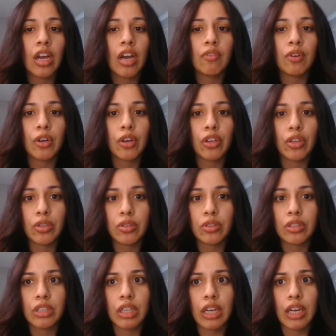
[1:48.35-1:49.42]
For
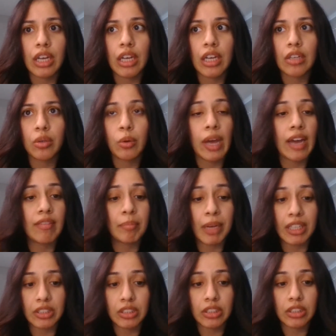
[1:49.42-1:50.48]
those who have
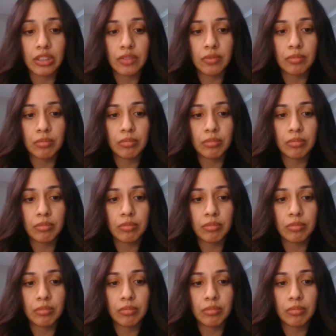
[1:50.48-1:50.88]
master's